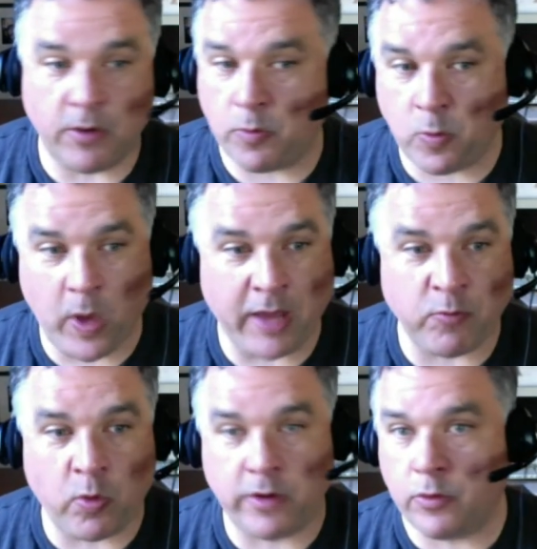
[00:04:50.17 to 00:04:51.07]
We had
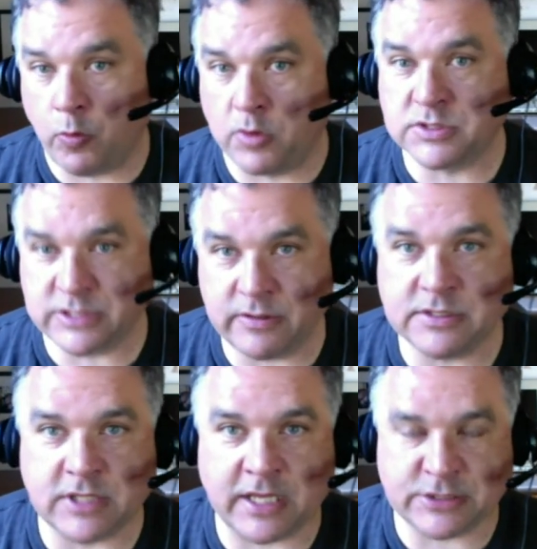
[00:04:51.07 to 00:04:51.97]
one in the World
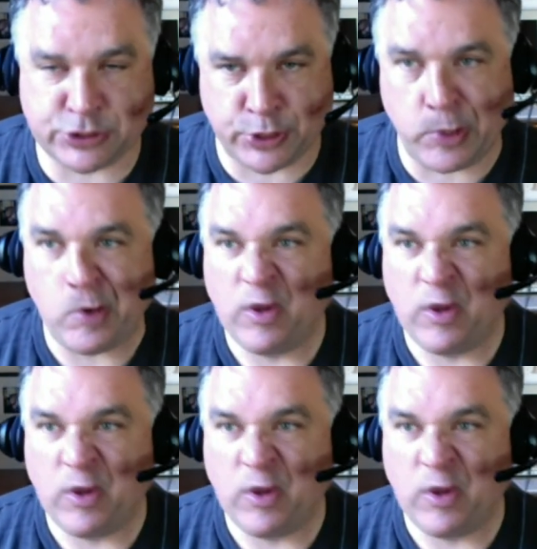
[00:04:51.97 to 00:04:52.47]
Series last year.